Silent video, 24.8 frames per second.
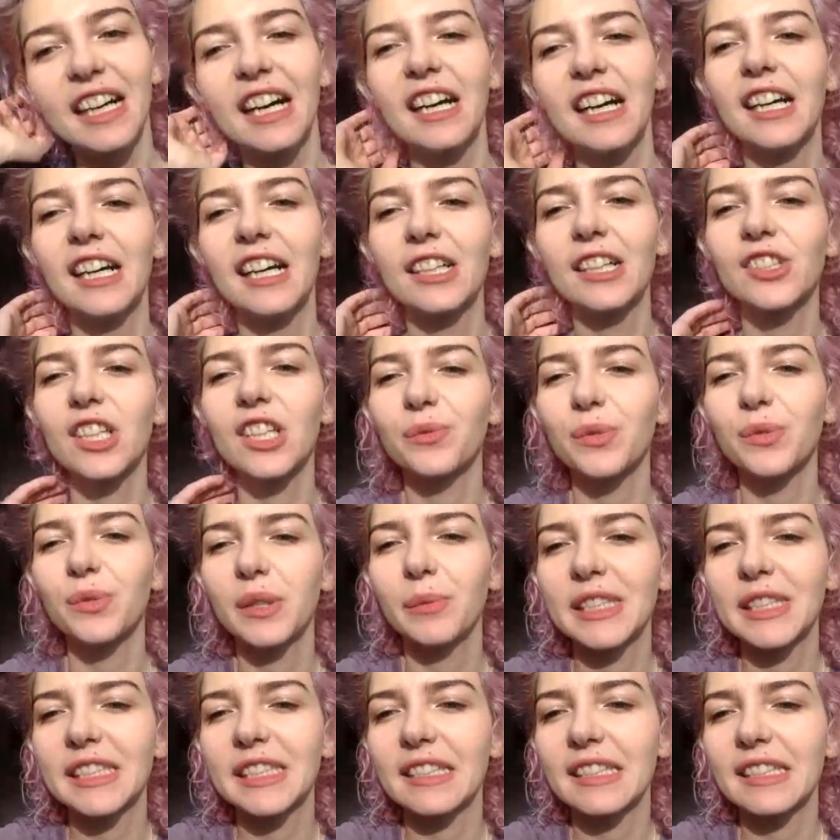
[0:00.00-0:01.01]
Grand Prix
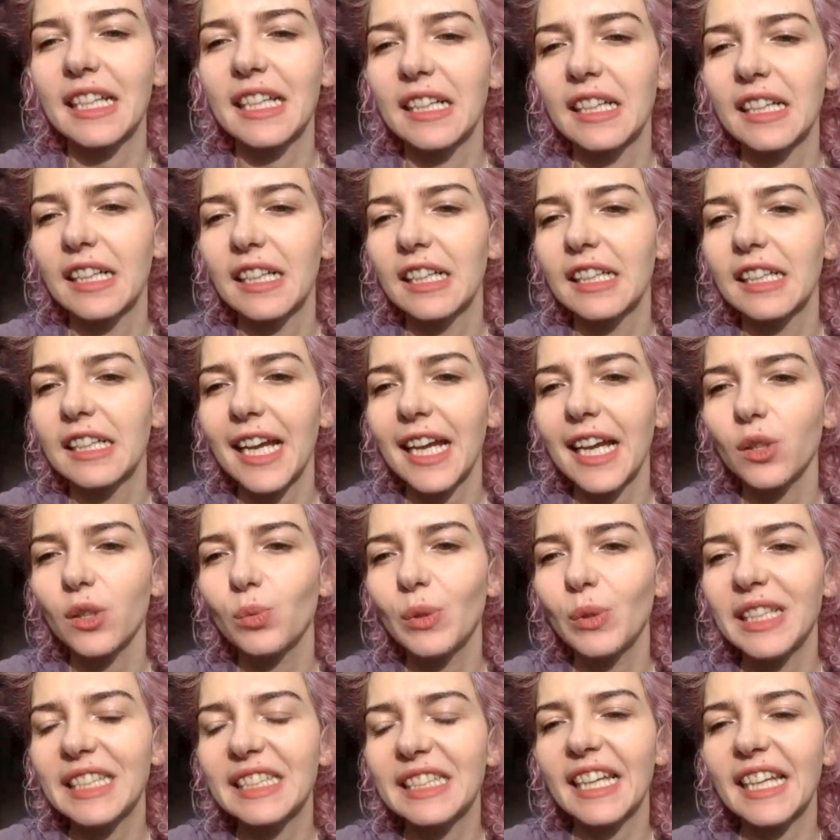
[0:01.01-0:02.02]
Me says, can
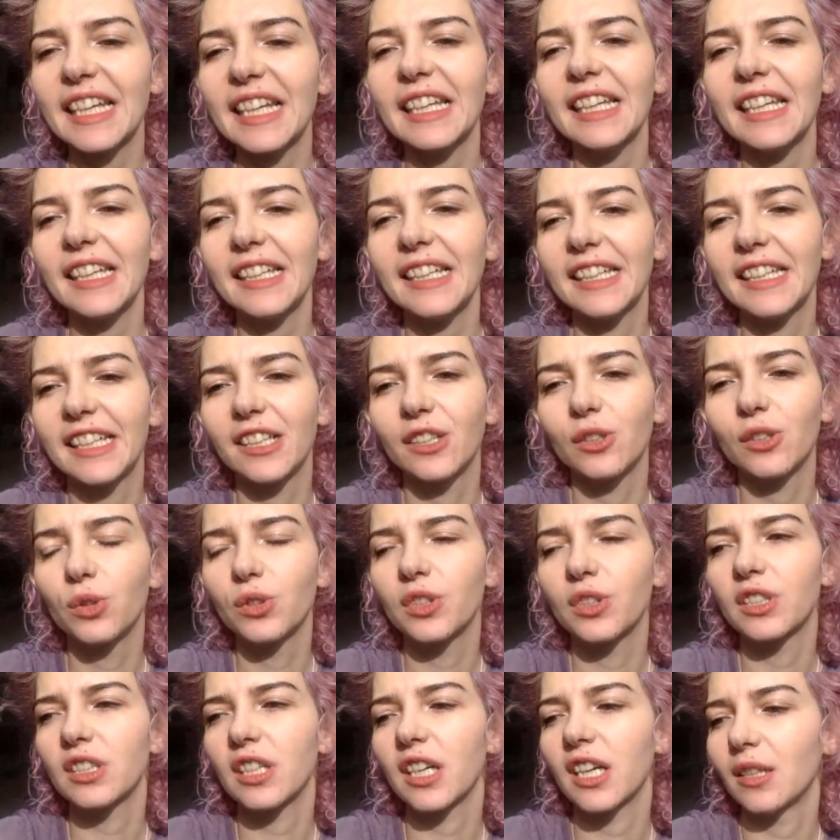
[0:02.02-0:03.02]
we say in it all
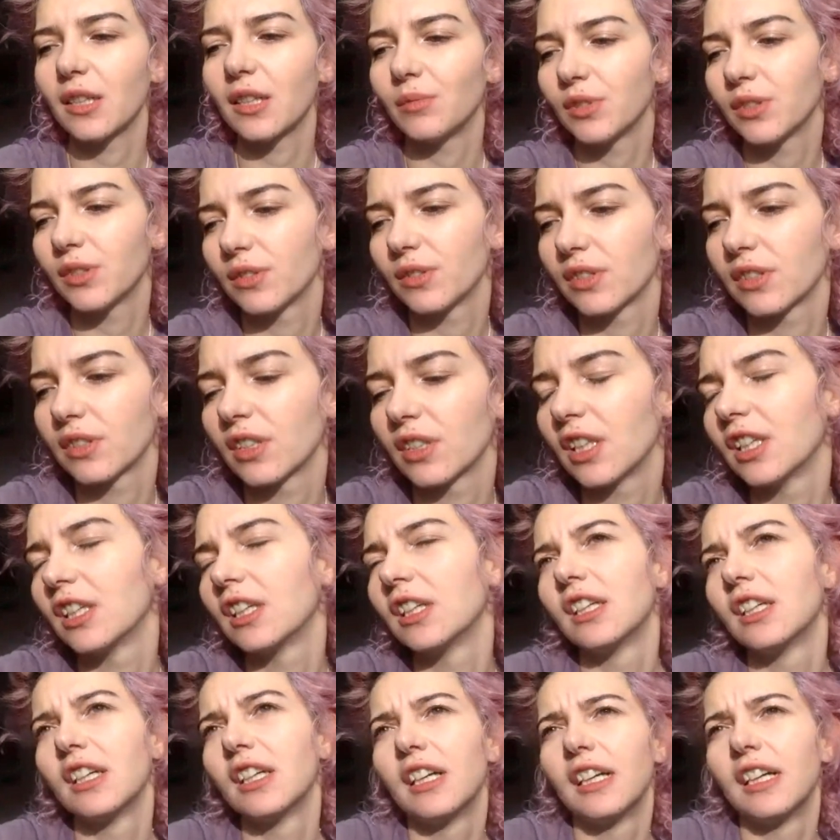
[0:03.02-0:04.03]
the time?
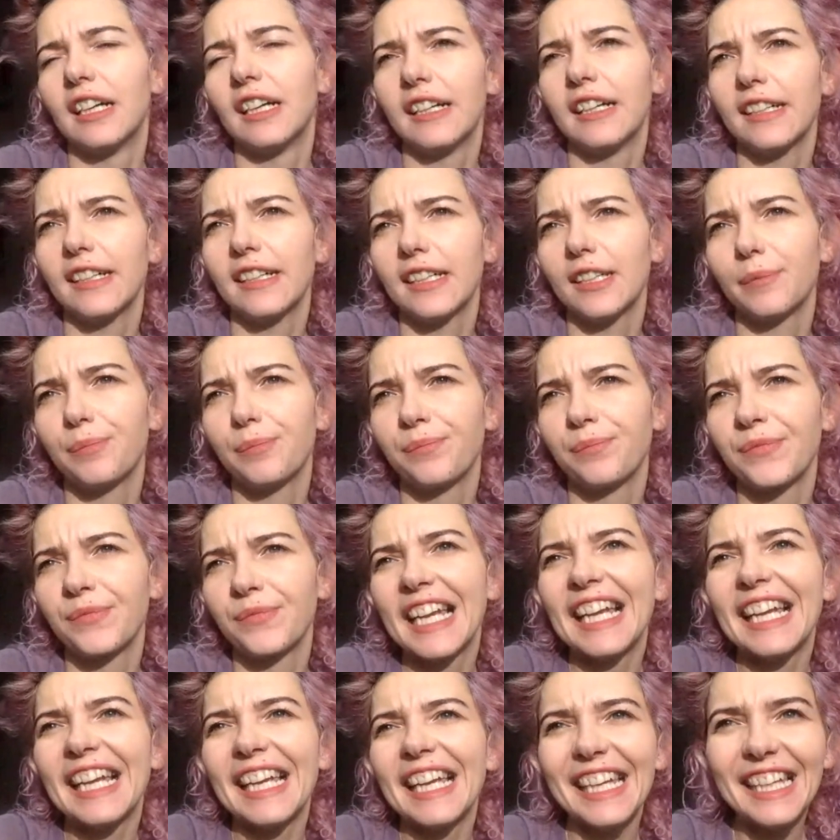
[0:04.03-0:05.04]

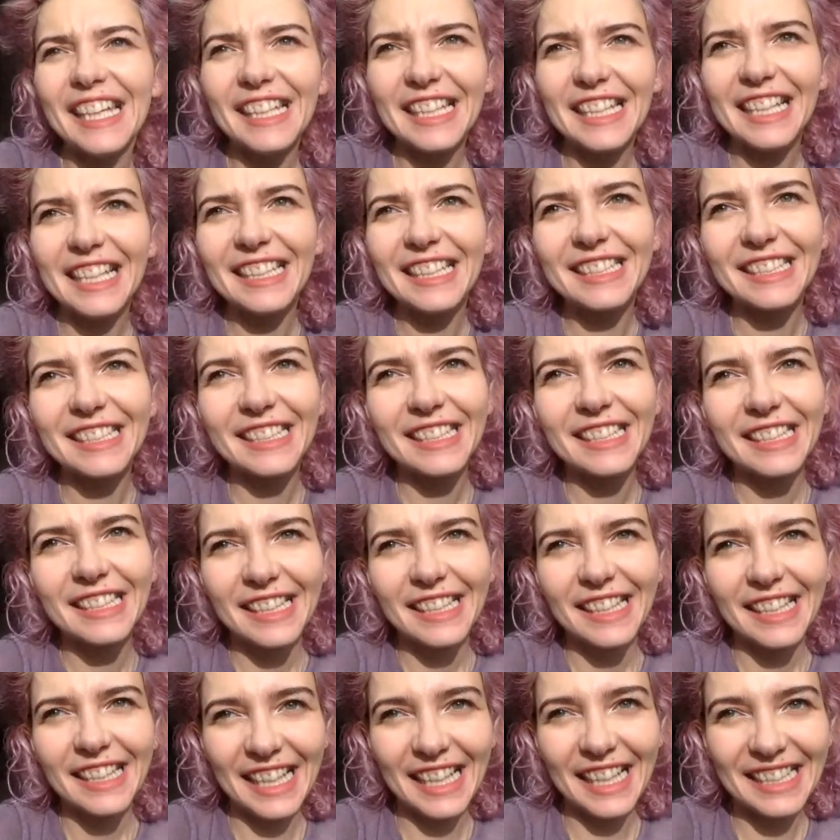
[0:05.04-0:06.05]
In it
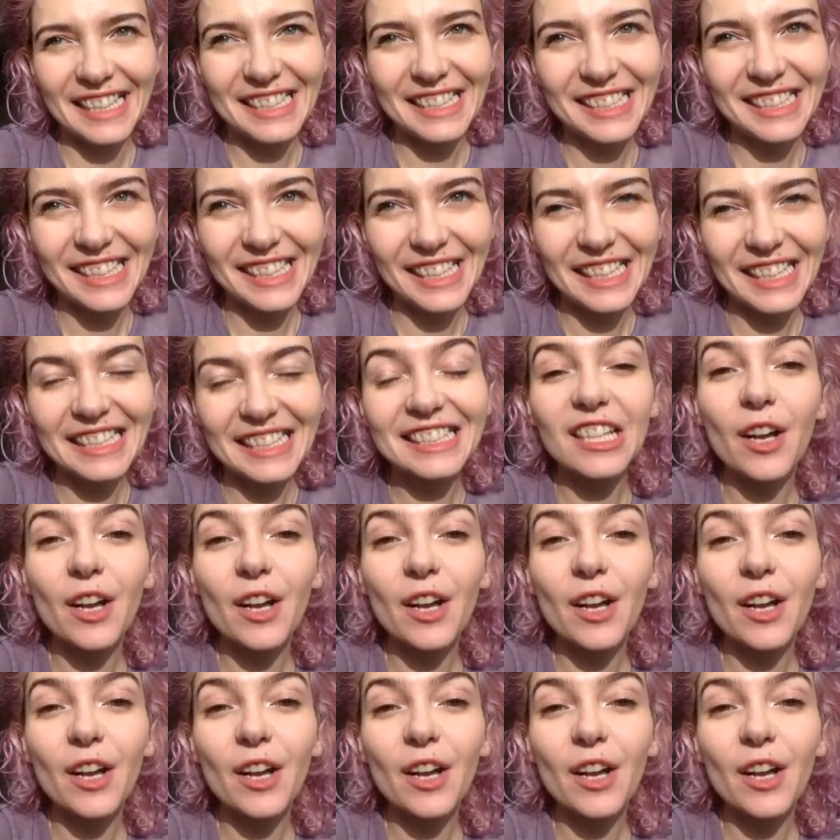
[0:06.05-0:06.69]
is